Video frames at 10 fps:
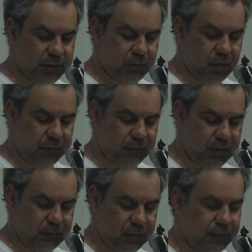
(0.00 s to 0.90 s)
He's
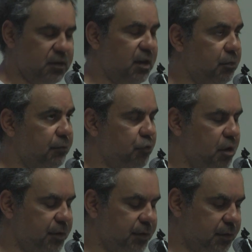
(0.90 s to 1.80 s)
written for a number of
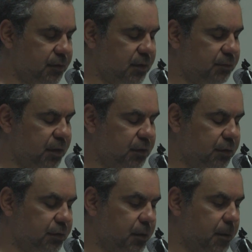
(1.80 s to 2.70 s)
Prime Ministers, their
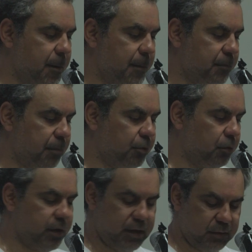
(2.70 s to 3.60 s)
speeches, but
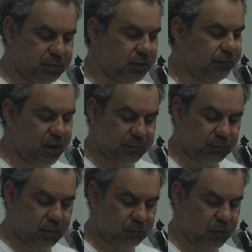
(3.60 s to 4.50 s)
Paul Keating was his
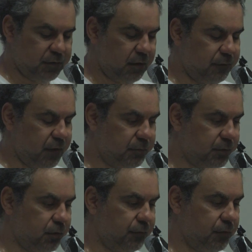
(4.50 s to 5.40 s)
famous one, wrote that
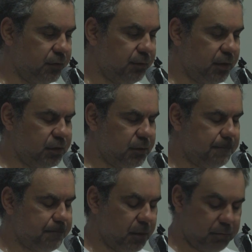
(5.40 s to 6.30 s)
famous Redfern speech,
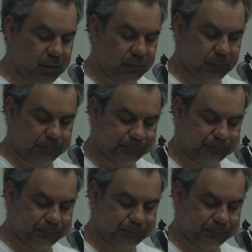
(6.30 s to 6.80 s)
I believe.